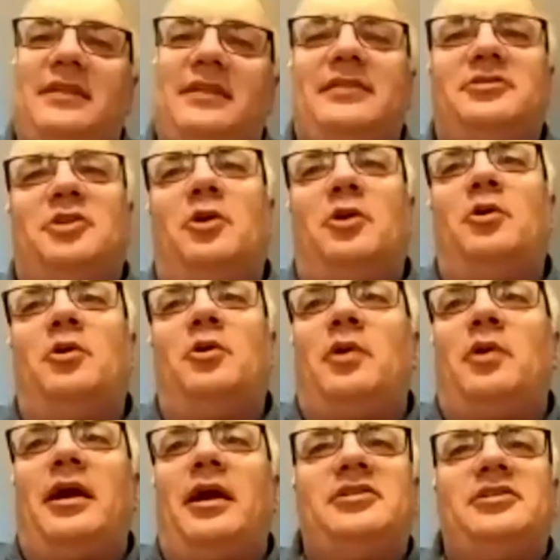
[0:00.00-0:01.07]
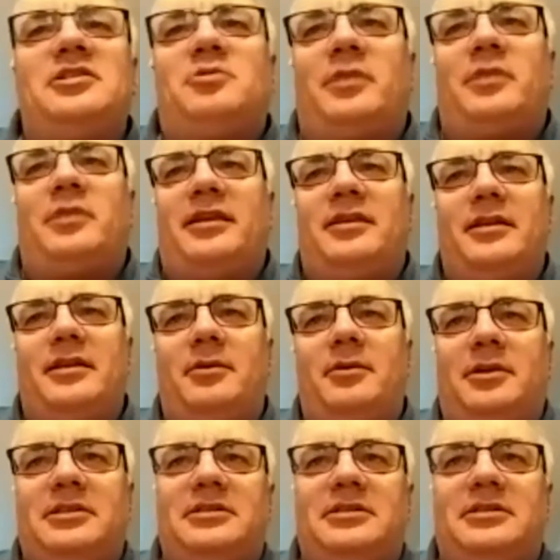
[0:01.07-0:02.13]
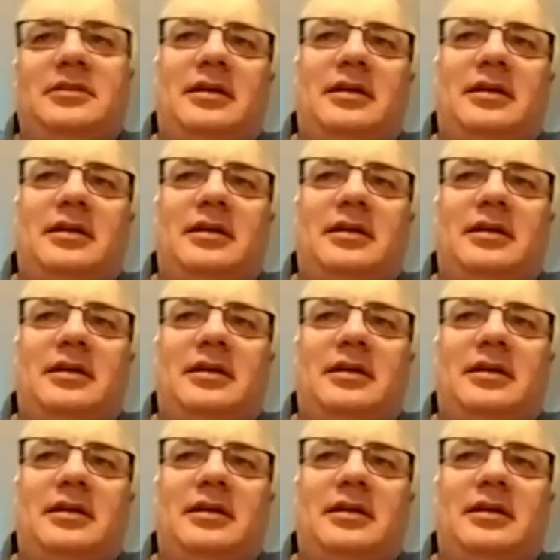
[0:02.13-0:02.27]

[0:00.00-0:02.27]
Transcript: so what I did was,